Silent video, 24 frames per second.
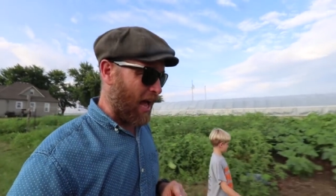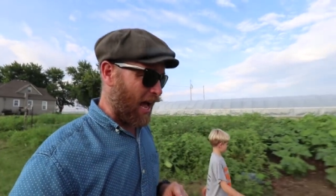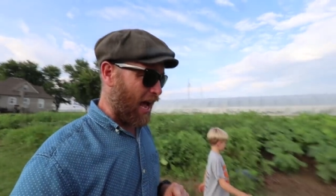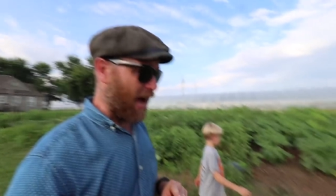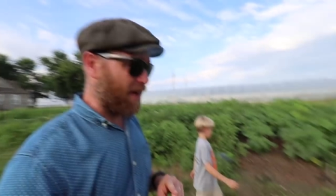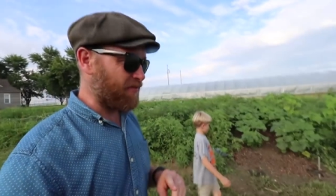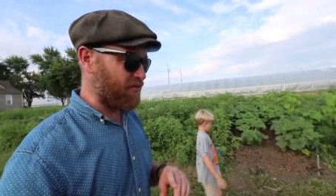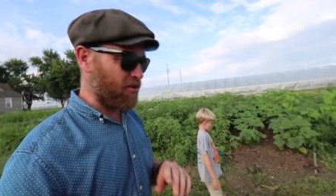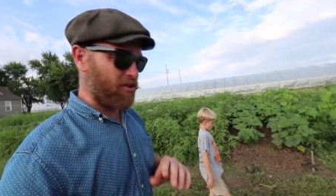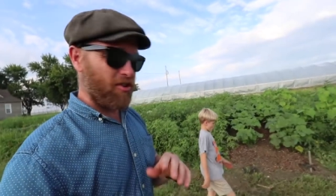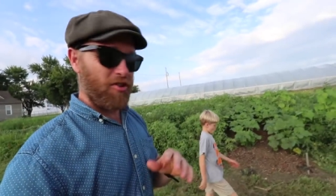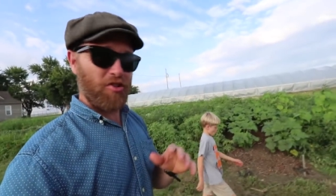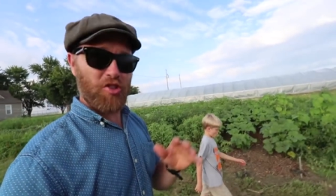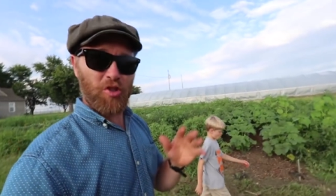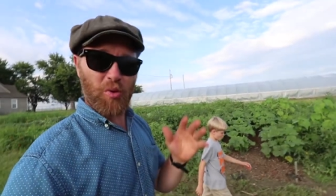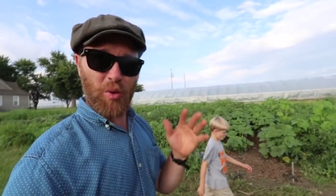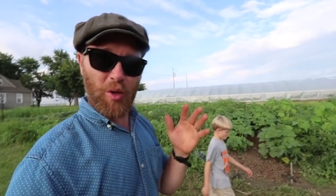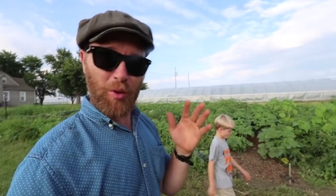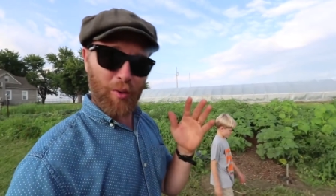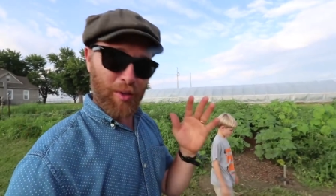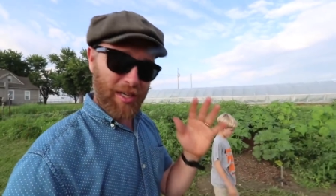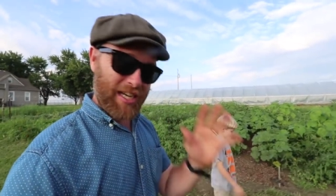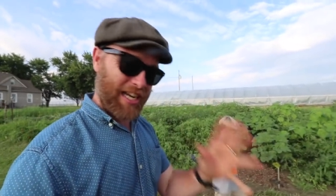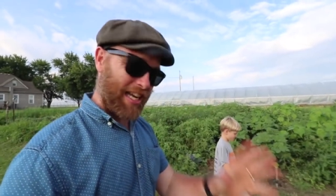afternoon, so
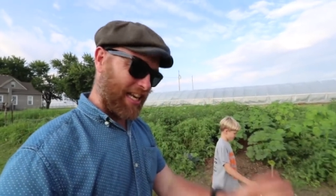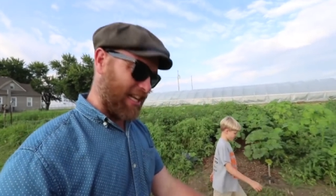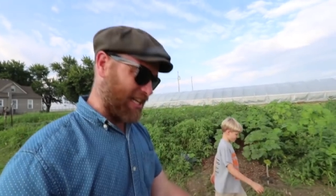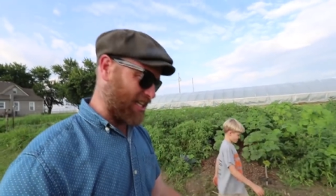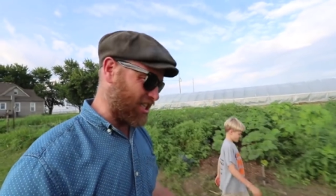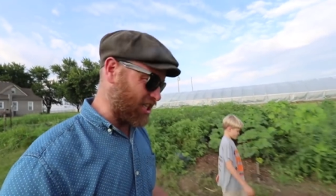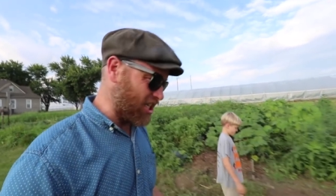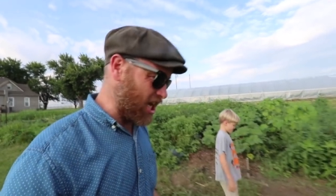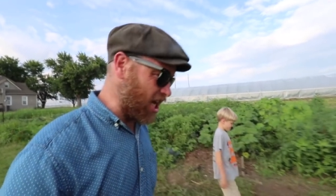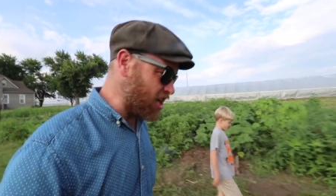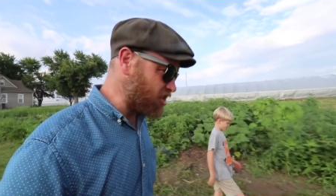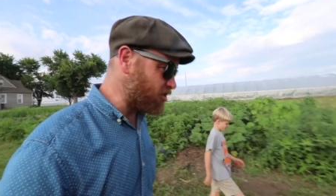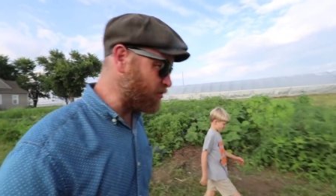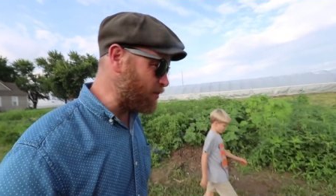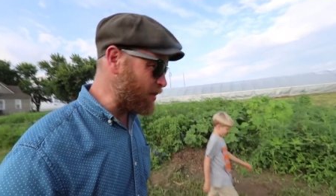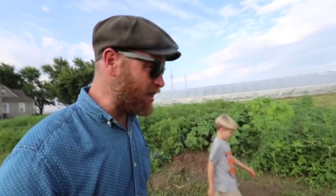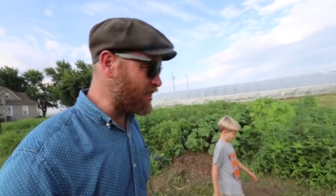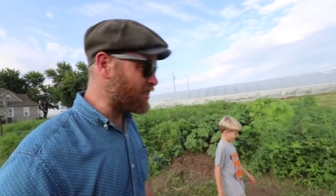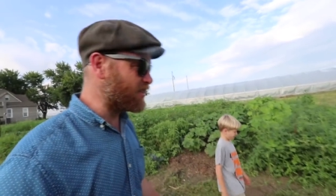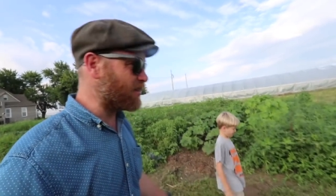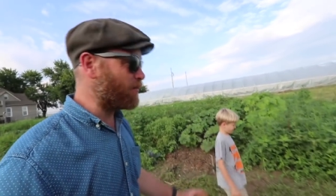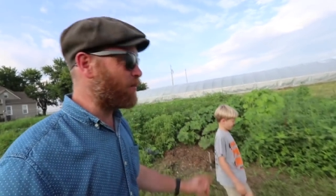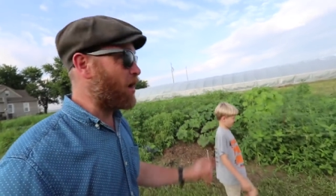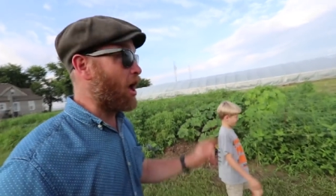we were gonna just
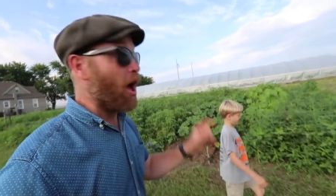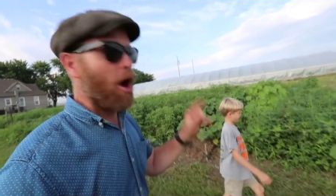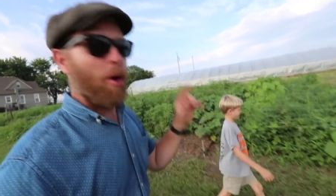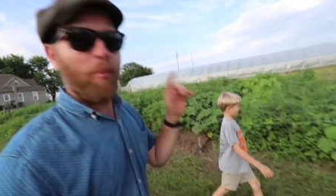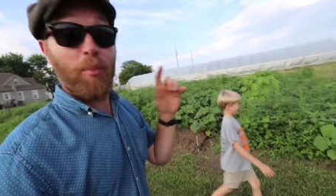miss them,